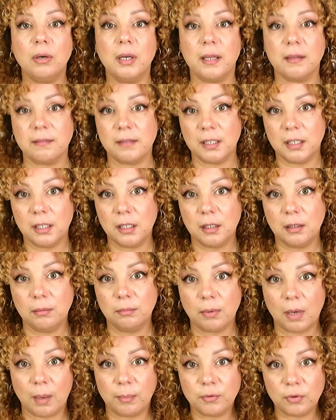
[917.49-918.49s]
Let's see,
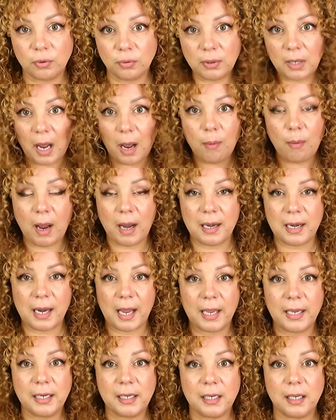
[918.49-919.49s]
up to now I
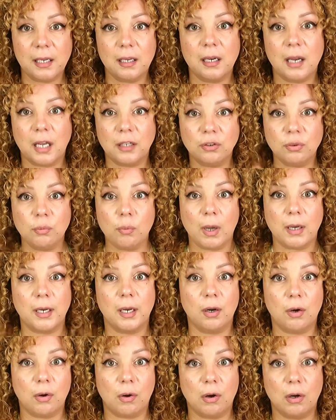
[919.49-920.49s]
like it. I do want
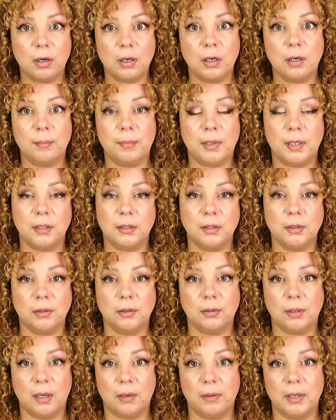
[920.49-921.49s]
it longer, but you
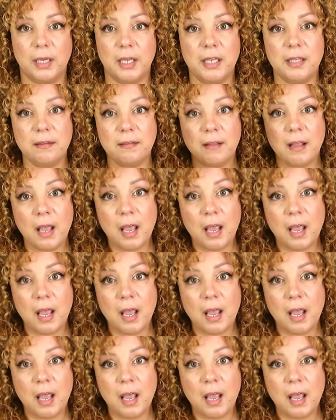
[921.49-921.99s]
know how it is.